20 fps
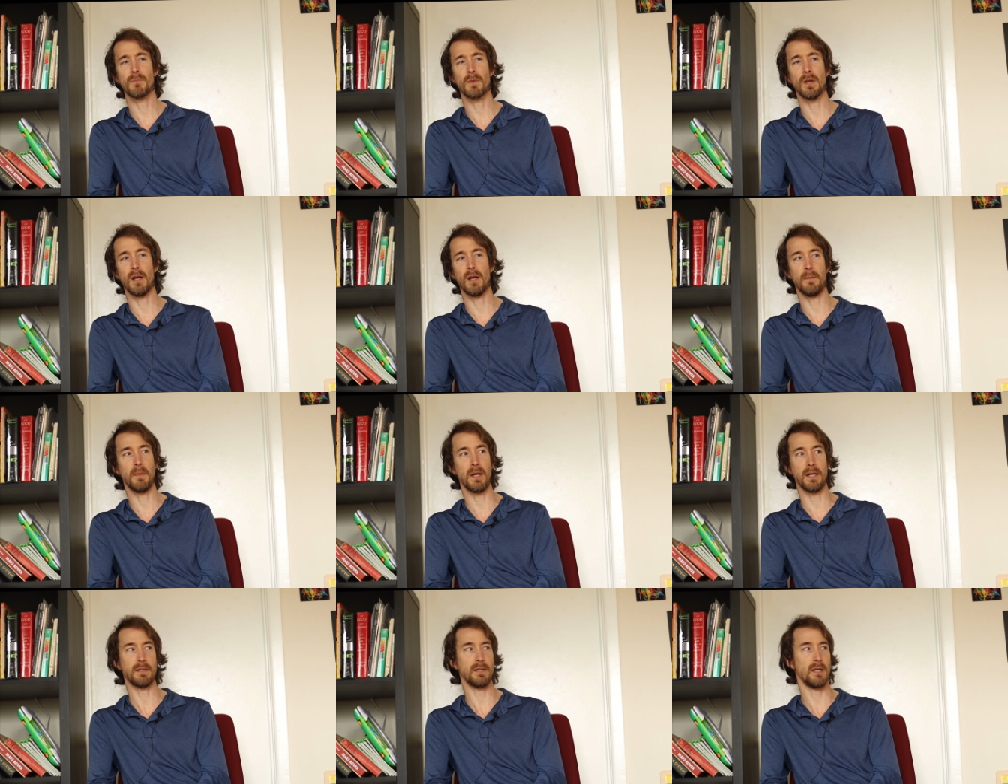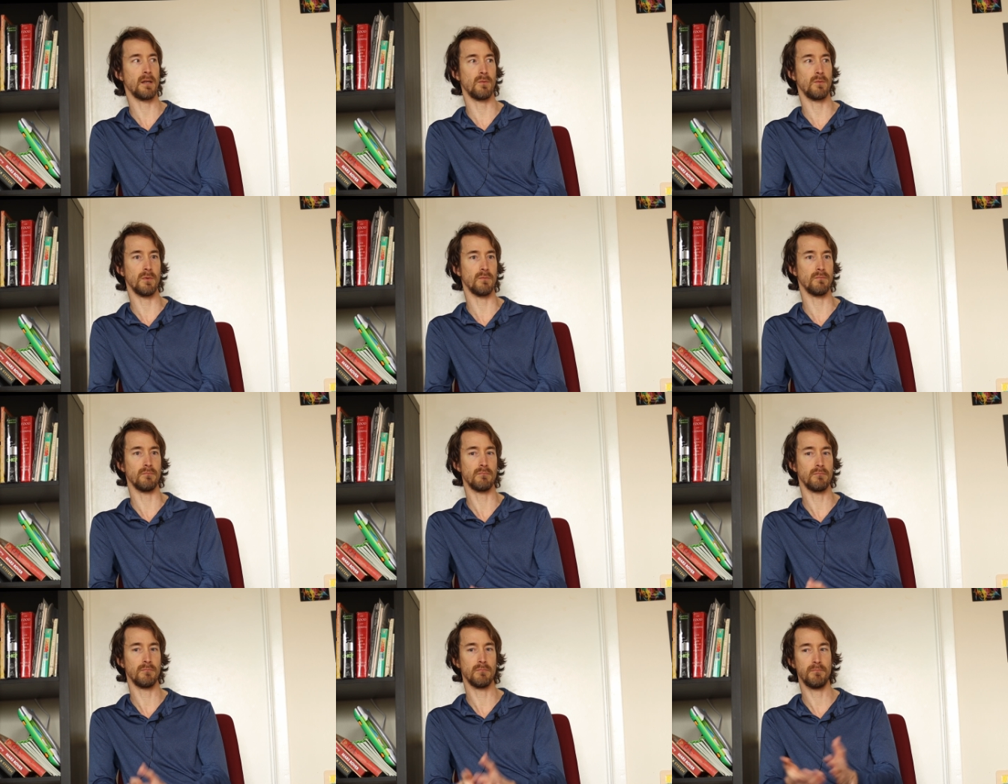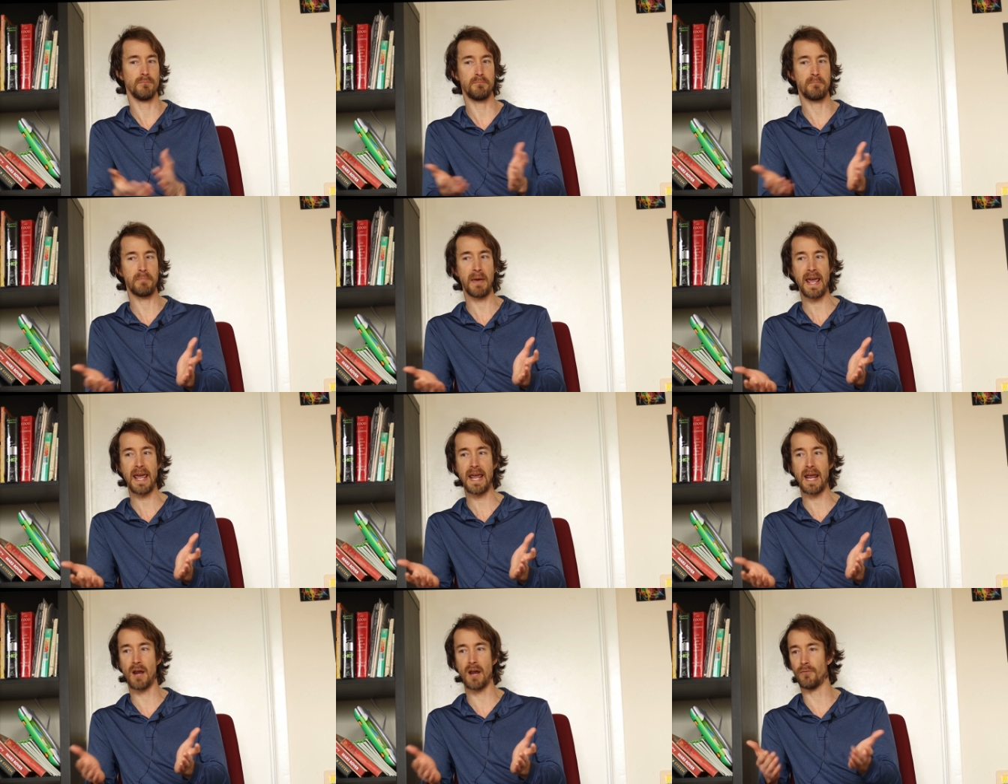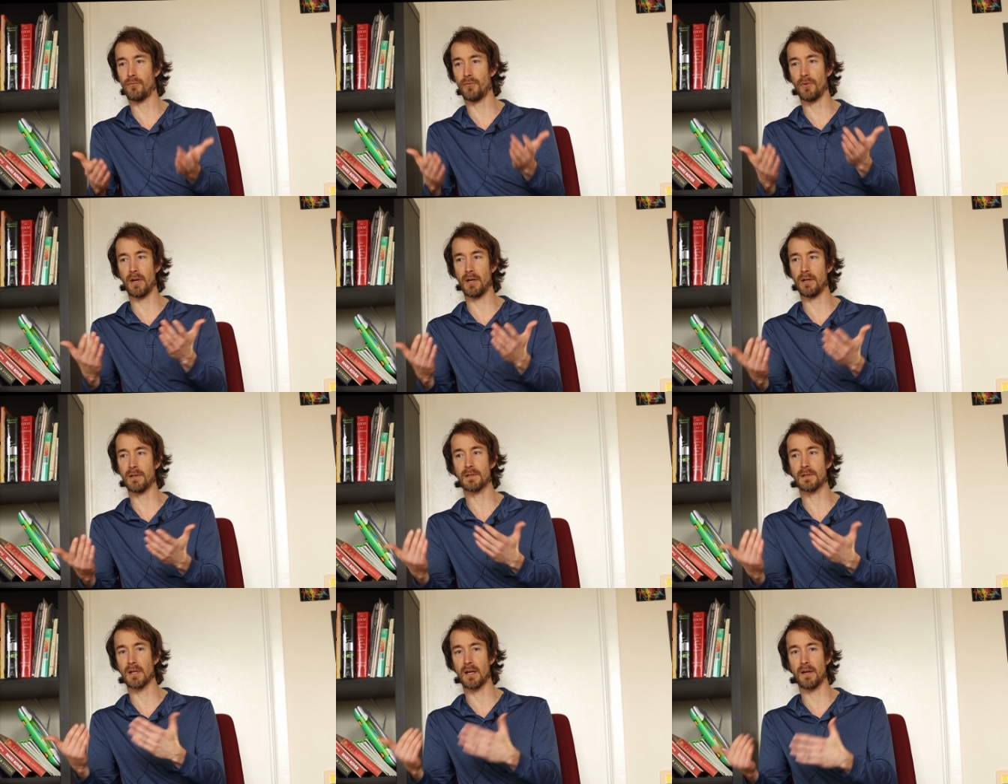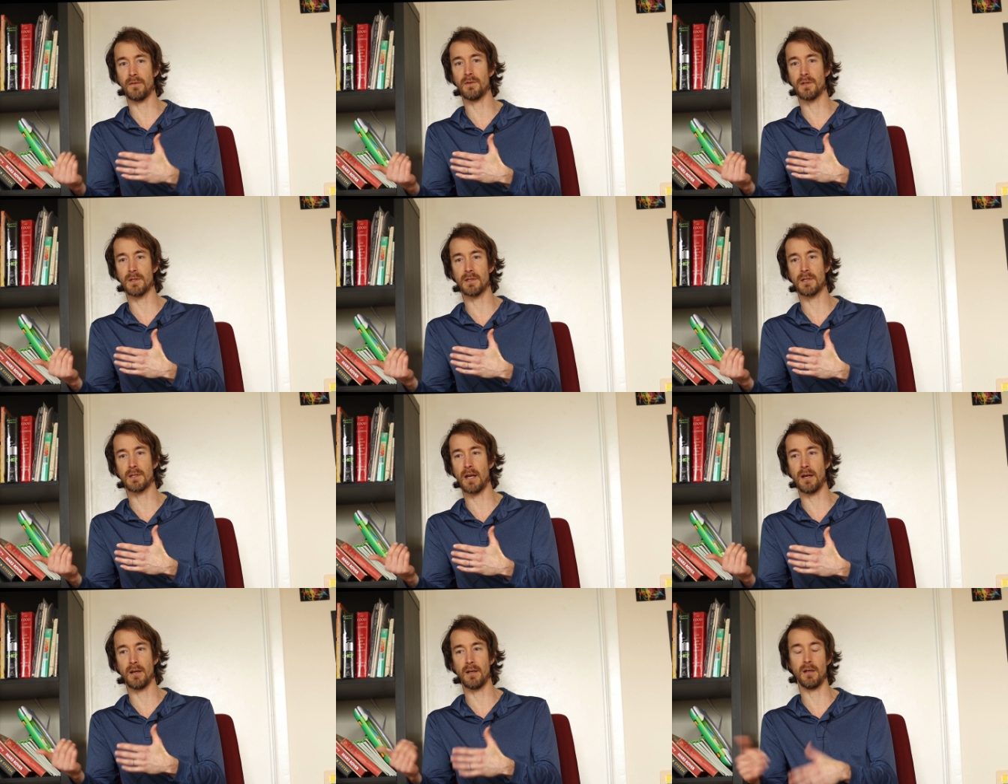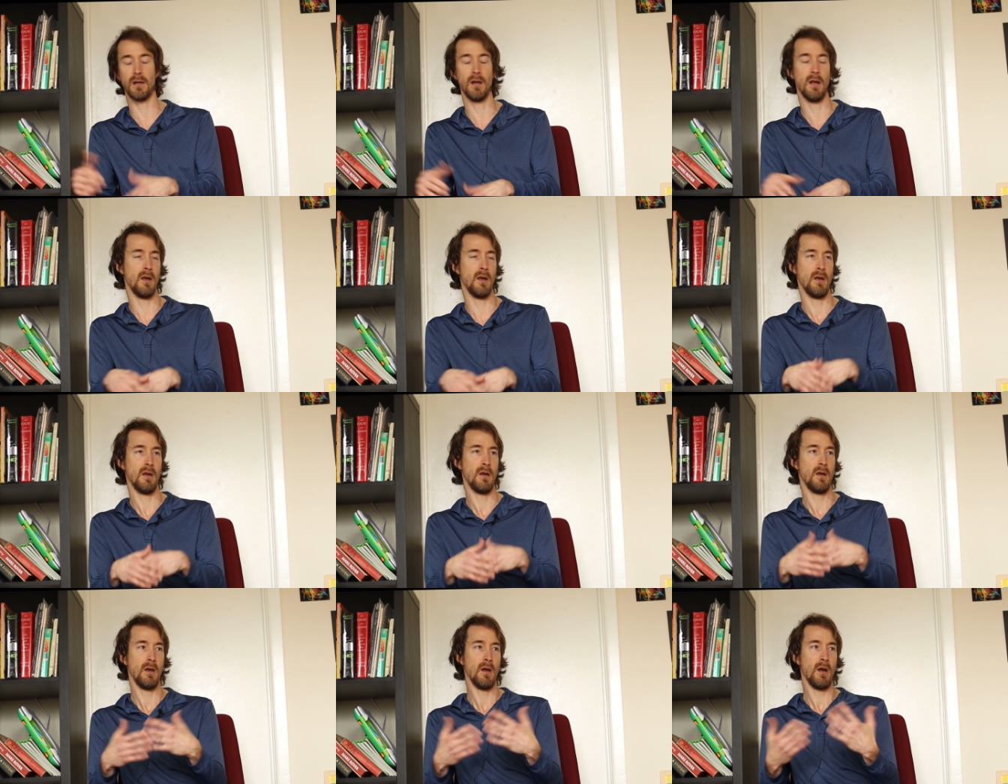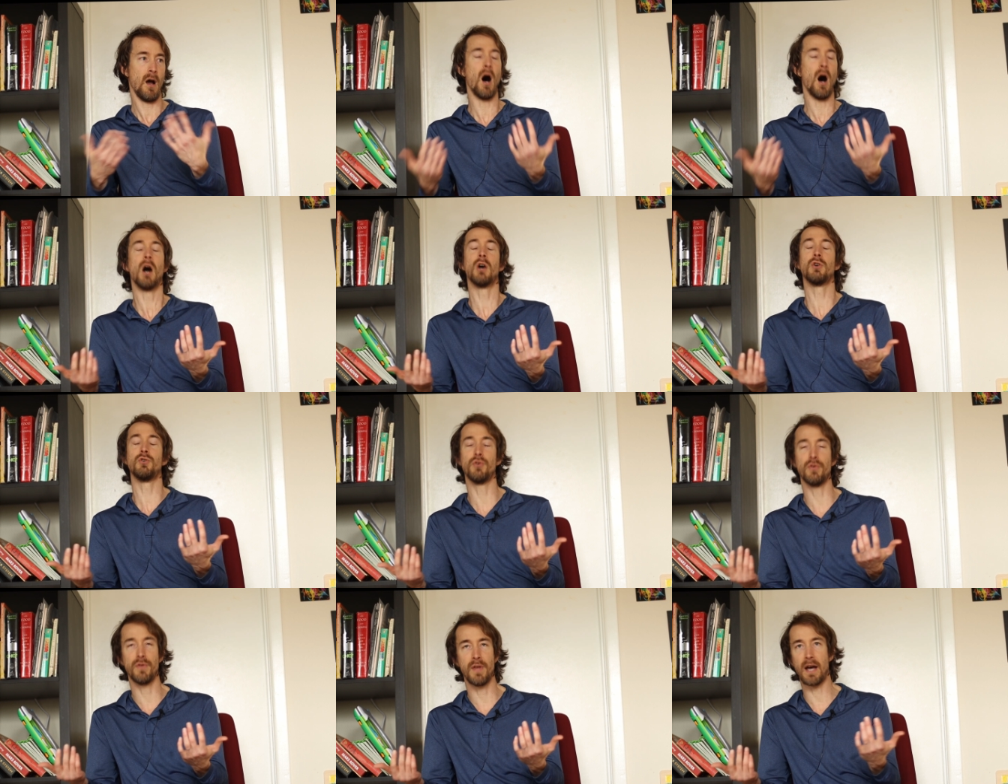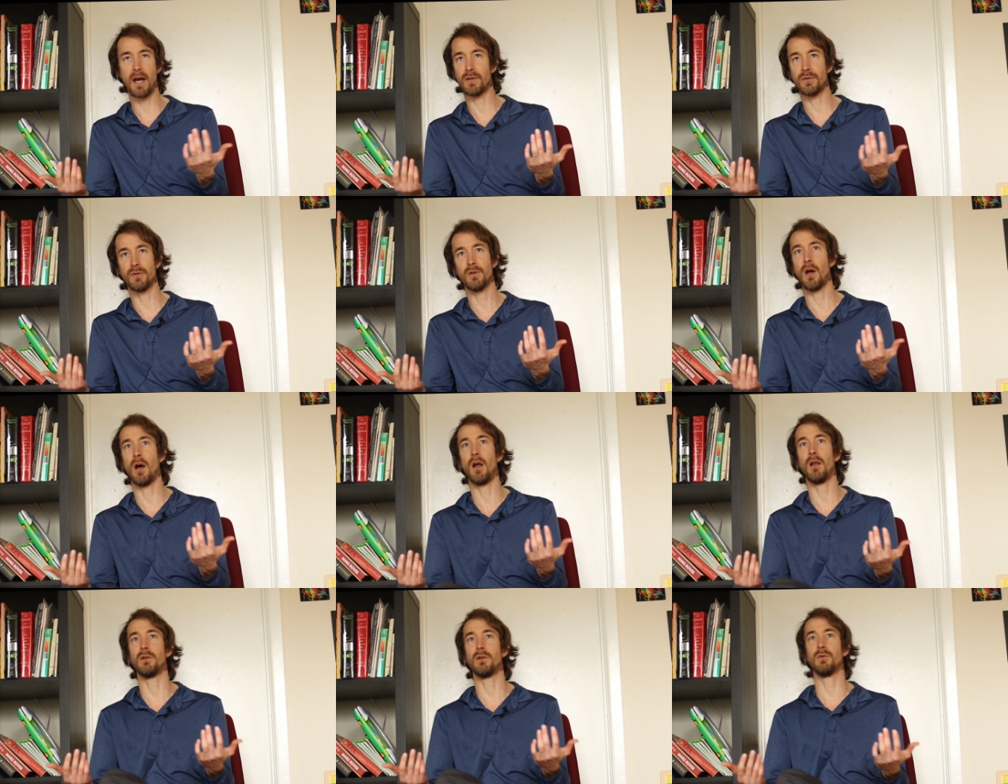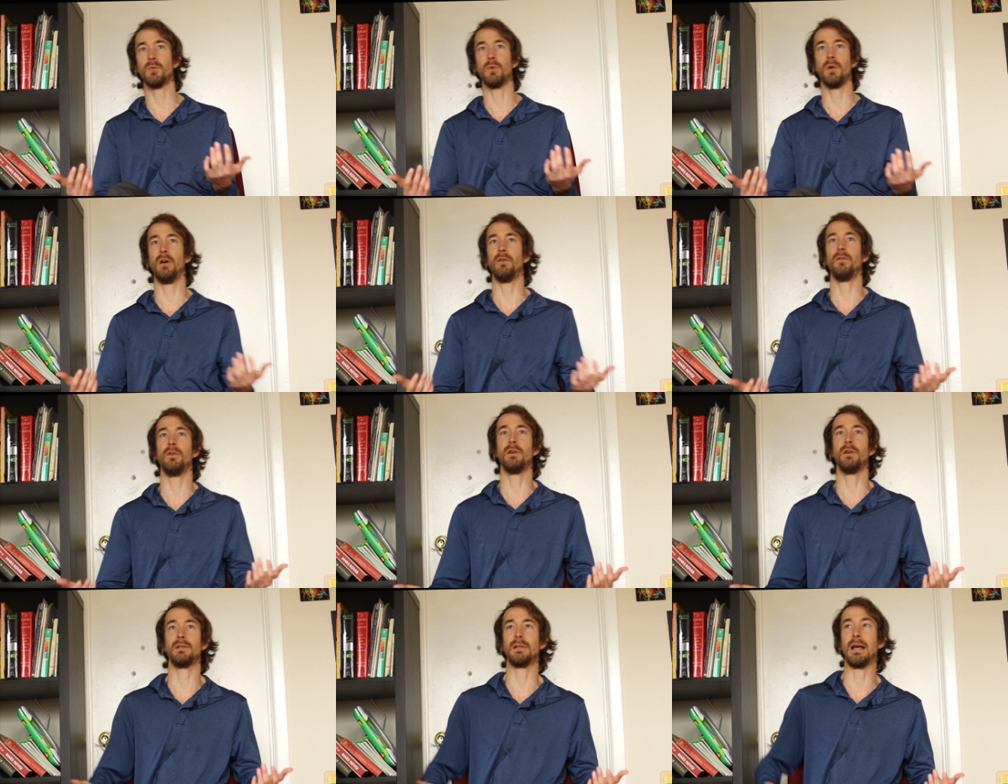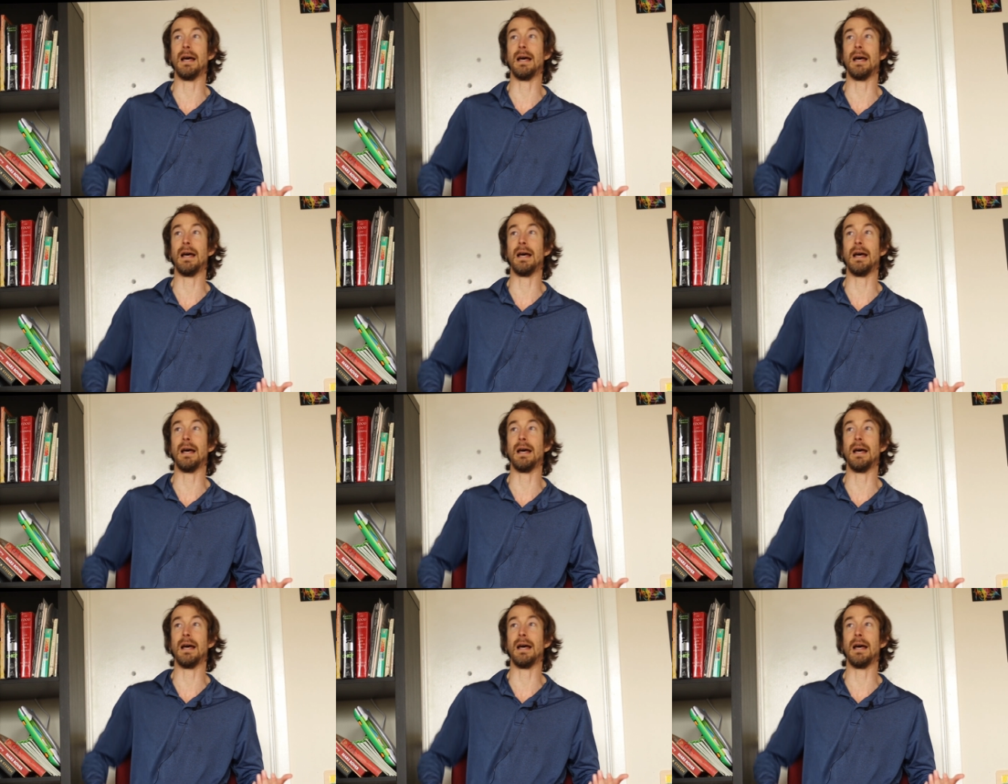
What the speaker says: and I'm not saying we pay every slave descendant $100,000 or whatever it is.